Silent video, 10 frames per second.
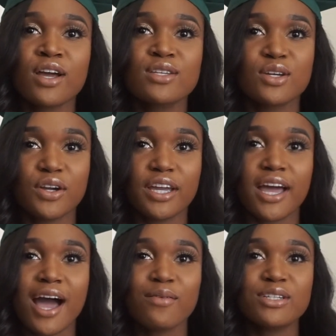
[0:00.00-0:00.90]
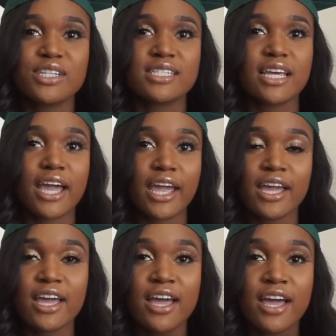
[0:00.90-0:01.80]
So yeah, I would just
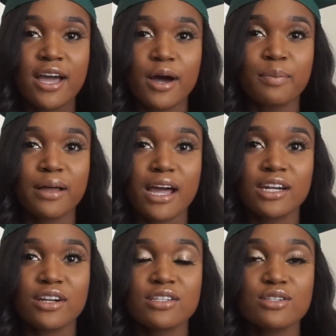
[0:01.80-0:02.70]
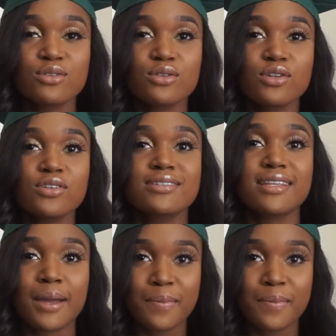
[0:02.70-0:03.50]
say, applying to school, stay